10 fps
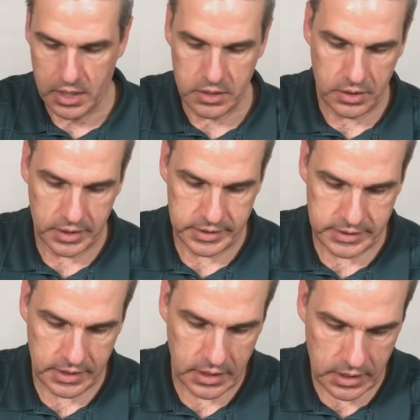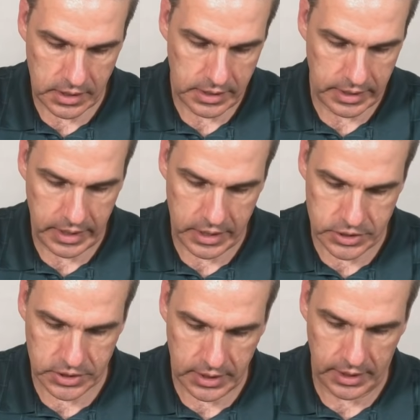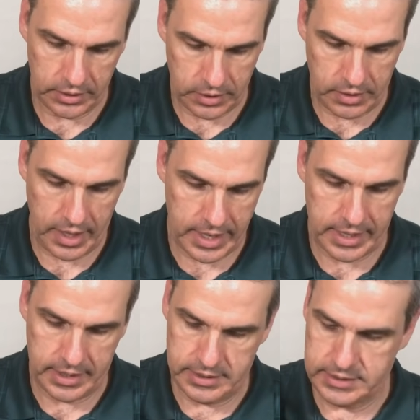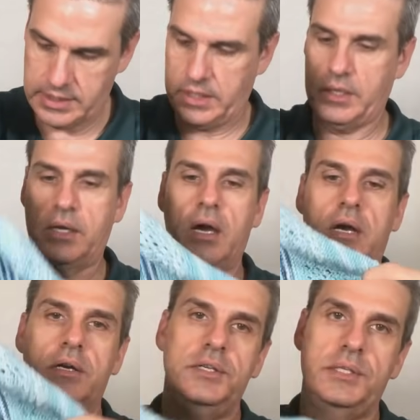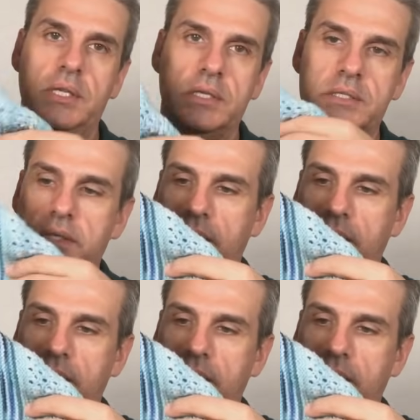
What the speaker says: You can see each color has a garter stitch